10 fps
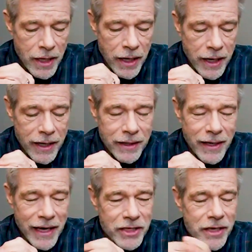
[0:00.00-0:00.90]
And
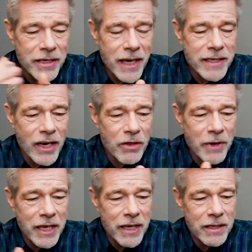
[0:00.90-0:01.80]
actually, I sat down with my
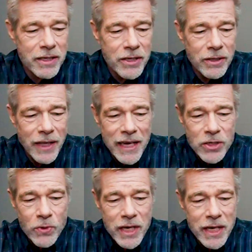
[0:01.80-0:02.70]
kids here last week,